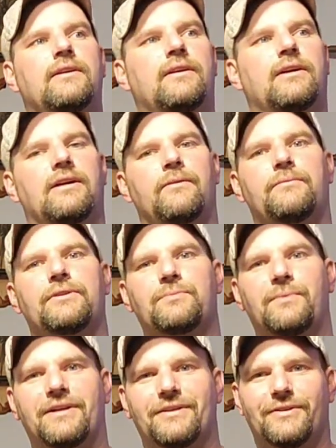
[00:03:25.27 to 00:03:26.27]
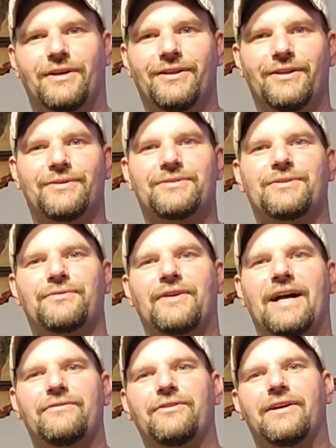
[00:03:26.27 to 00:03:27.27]
It's been a little
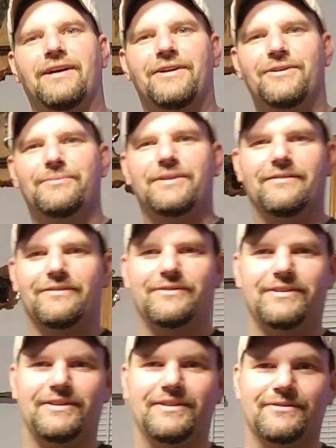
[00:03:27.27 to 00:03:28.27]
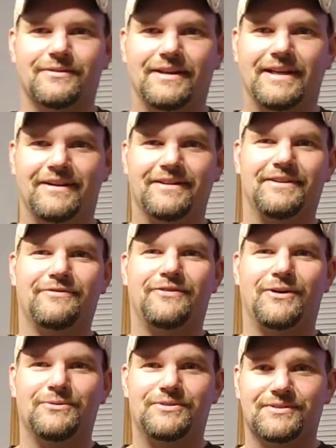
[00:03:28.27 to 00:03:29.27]
survival at home, even when you run out of your
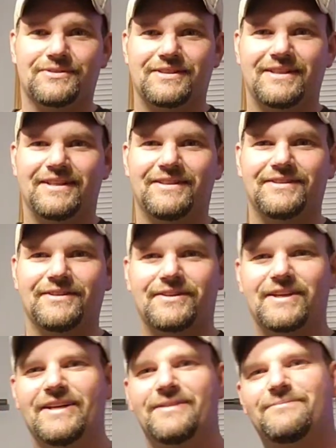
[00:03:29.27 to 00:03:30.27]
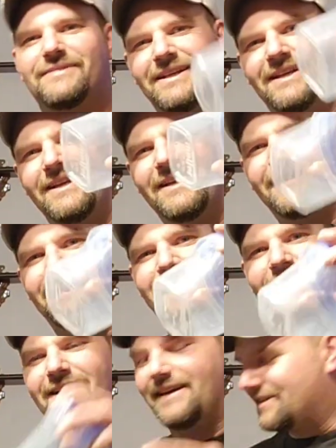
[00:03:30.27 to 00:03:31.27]
Folgers, you know, in your cup.
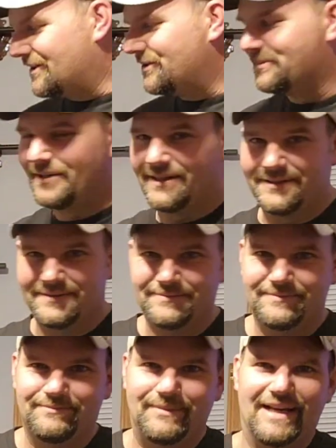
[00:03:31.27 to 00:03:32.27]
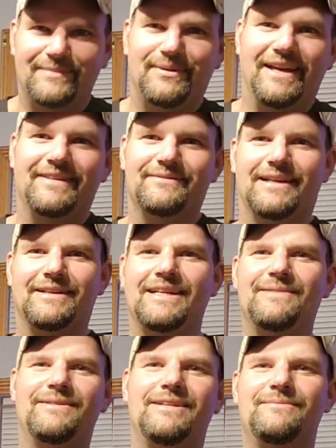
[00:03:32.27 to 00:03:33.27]
Go to my backpack like,
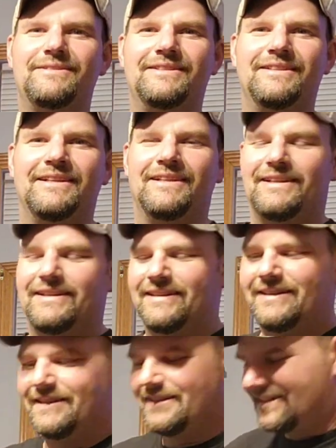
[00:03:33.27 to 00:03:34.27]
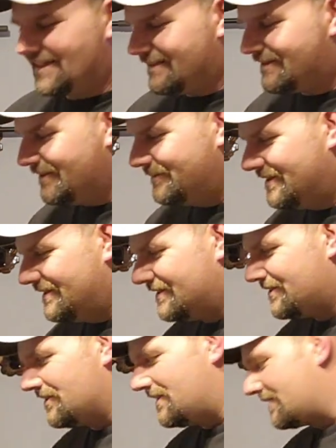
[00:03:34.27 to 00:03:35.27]
hey mama, I got some in the
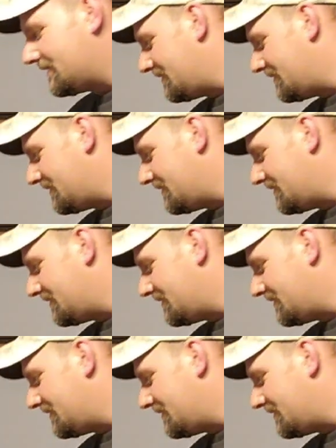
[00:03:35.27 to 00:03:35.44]
truck.